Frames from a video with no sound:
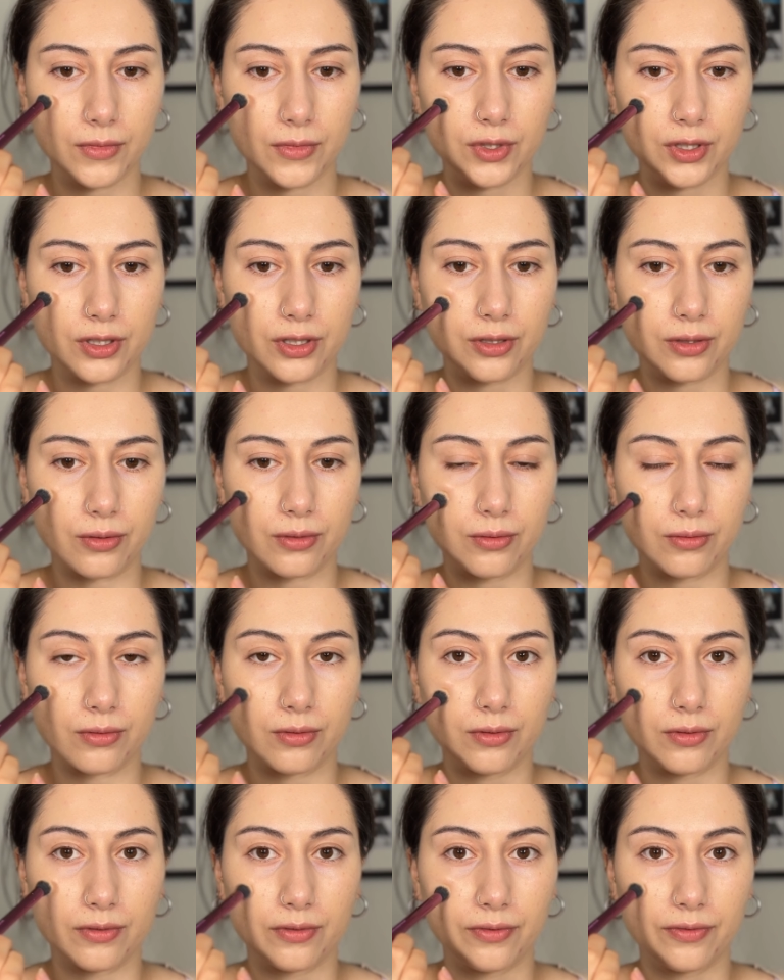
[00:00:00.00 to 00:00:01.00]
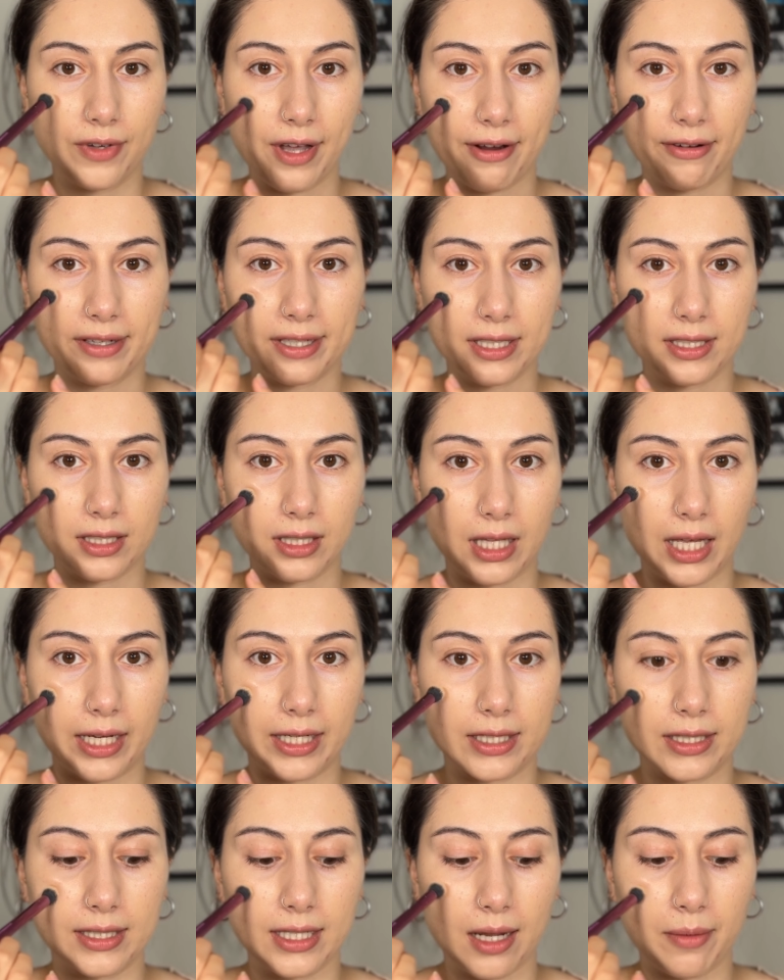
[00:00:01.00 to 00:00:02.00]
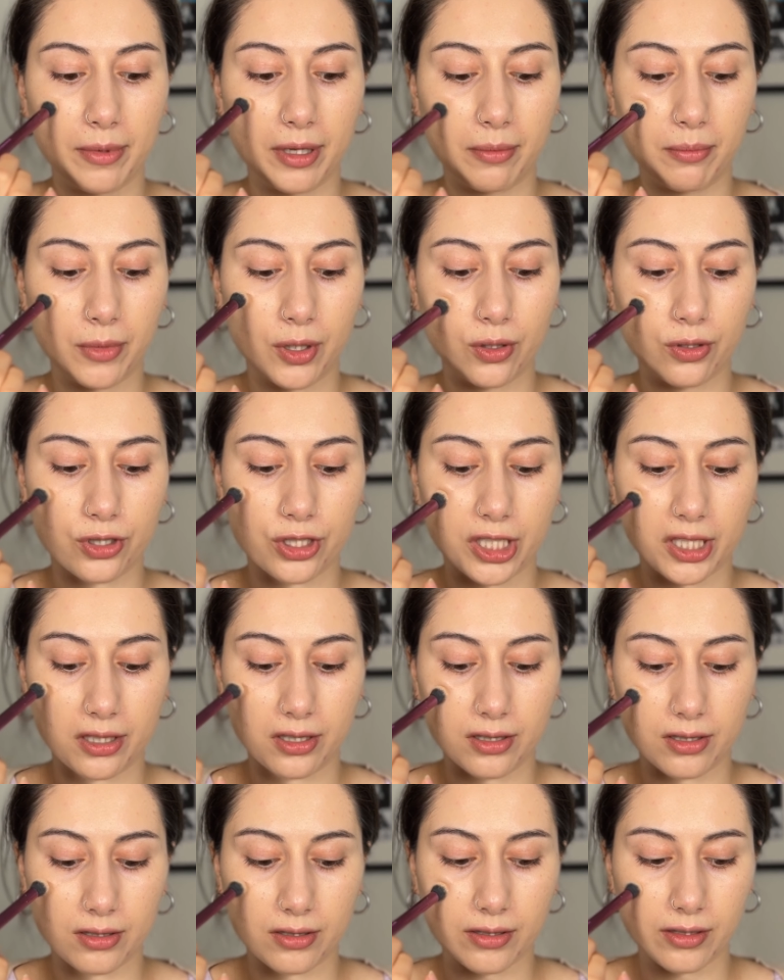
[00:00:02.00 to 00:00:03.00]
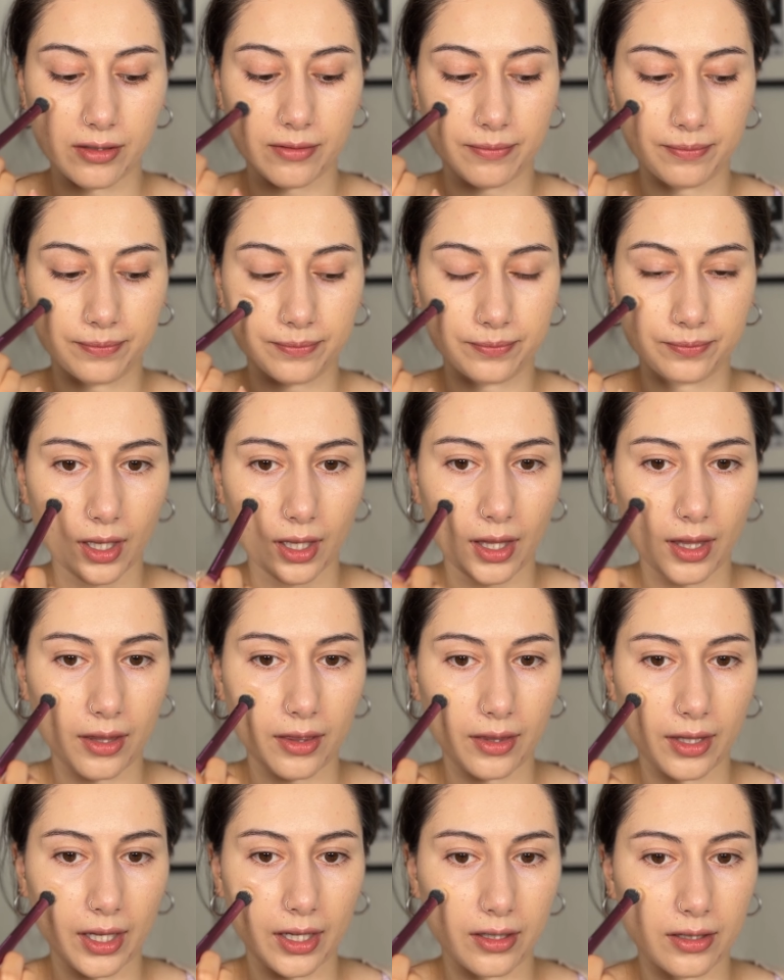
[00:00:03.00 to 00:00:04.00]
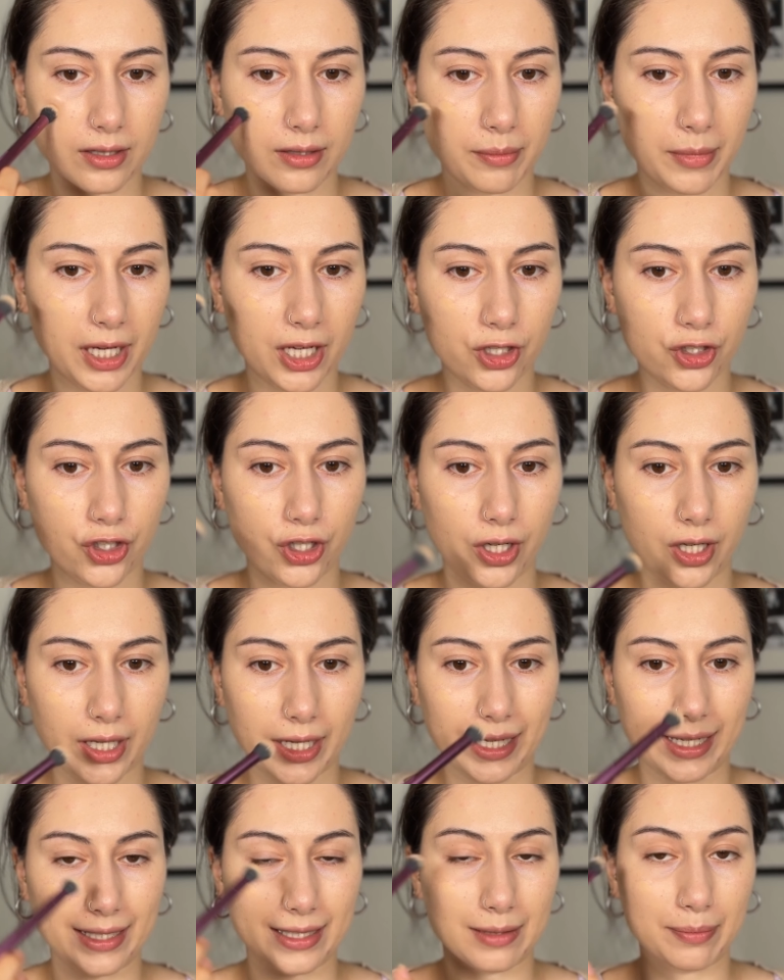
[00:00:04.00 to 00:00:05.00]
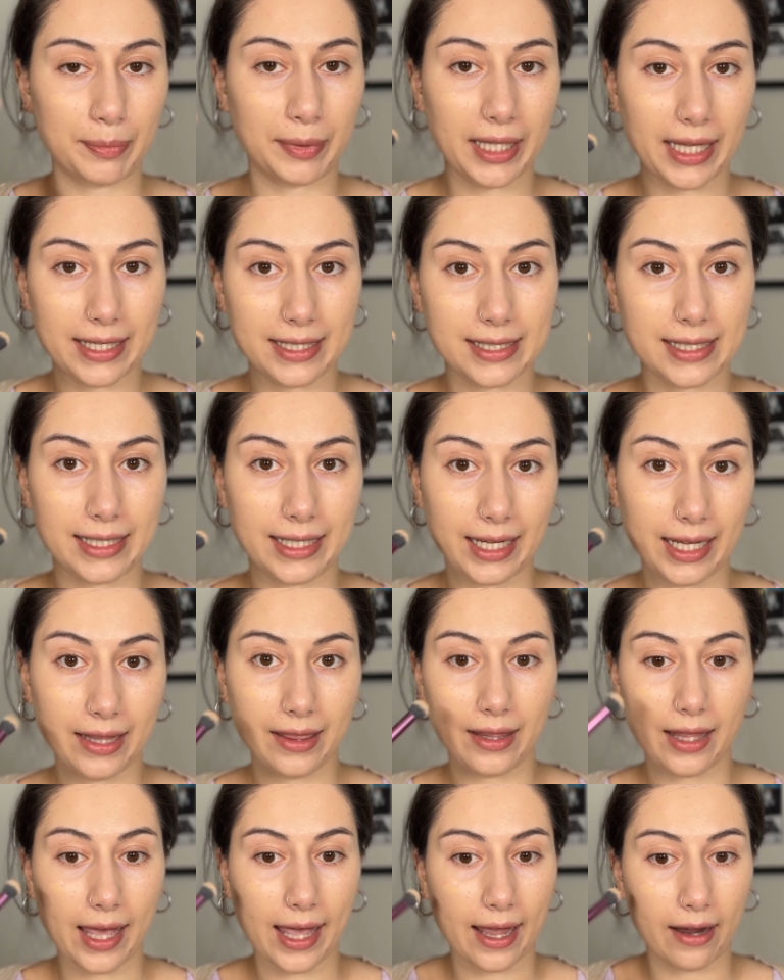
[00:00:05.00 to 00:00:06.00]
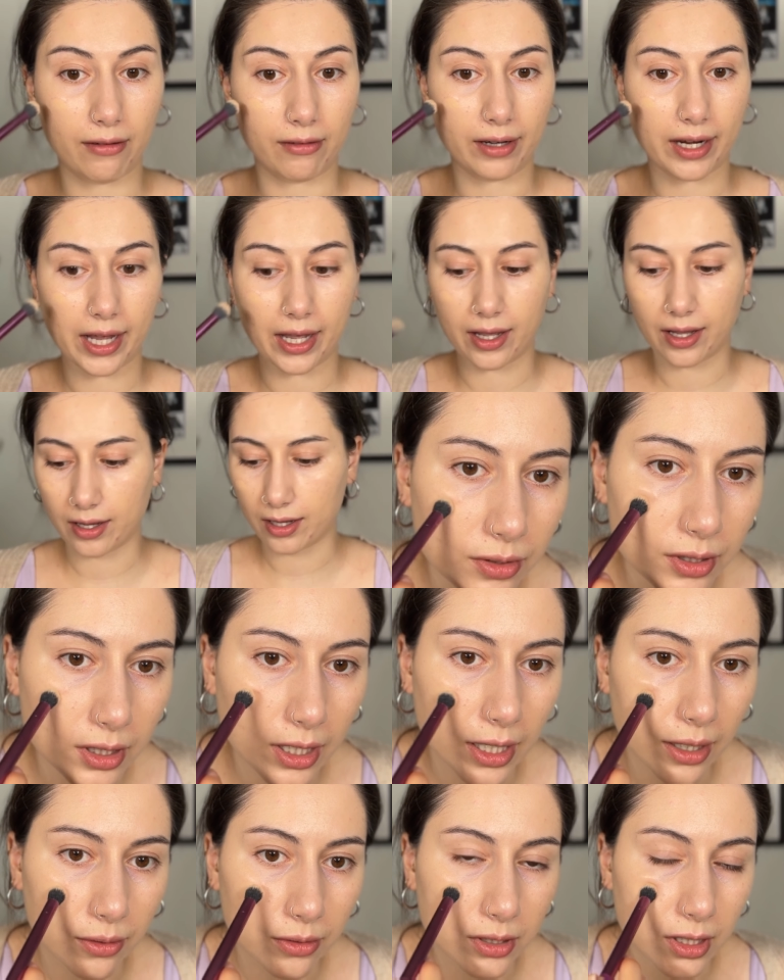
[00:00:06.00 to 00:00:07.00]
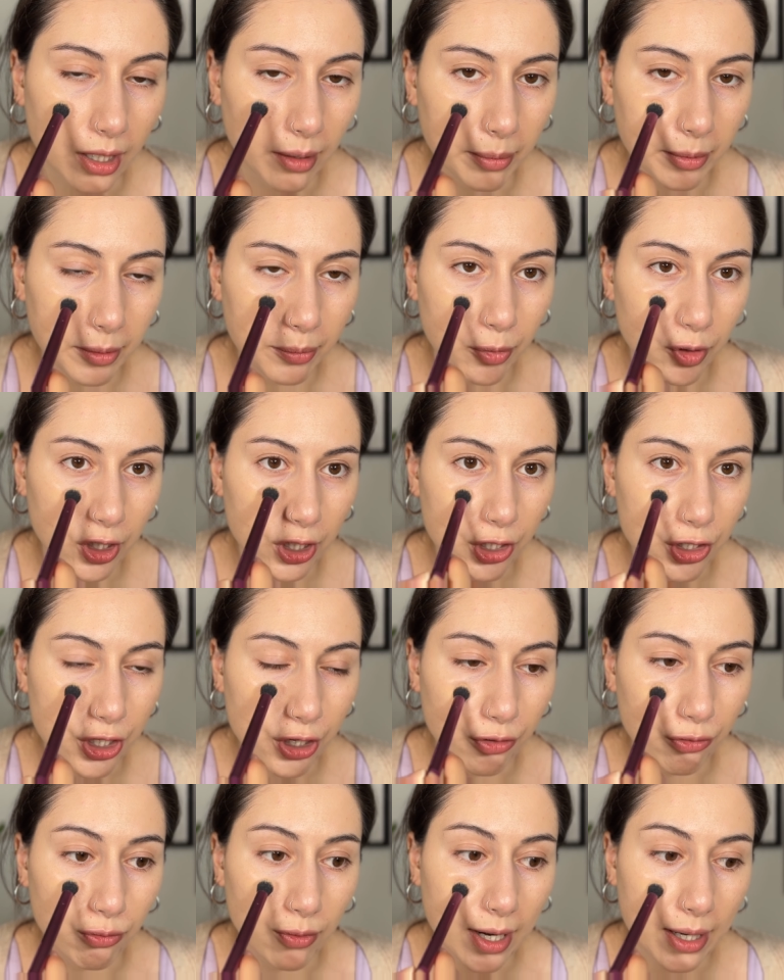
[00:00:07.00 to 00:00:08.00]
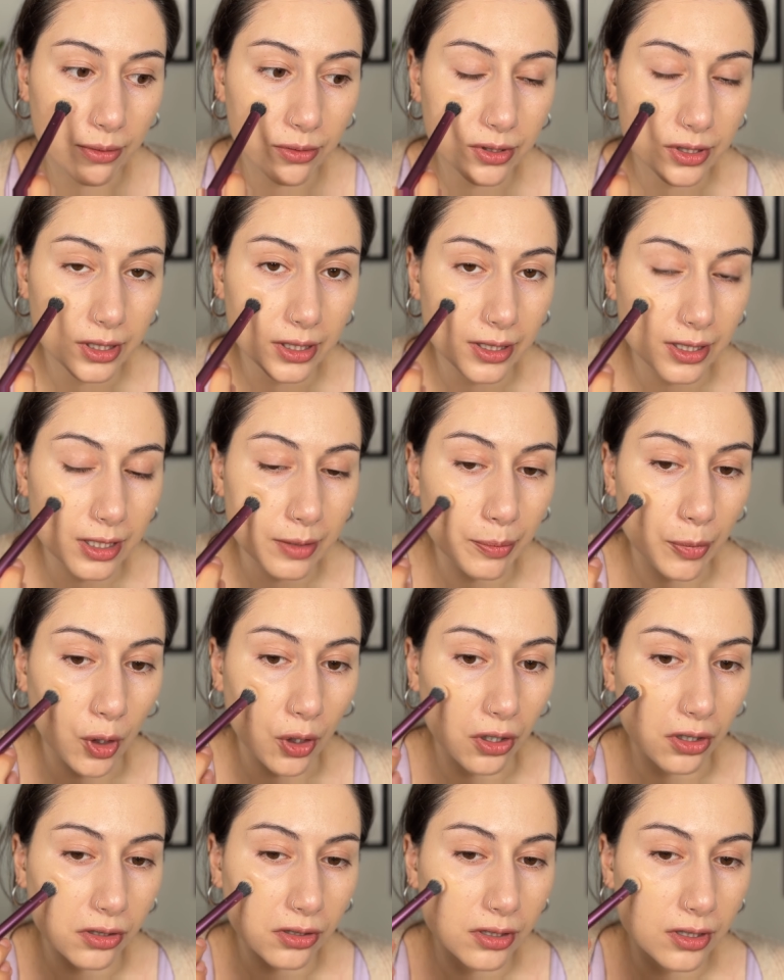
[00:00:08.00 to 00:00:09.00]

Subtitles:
do very slight dabbing motions, and then to make sure it is blended in the area, so I will tap the brush around the spot.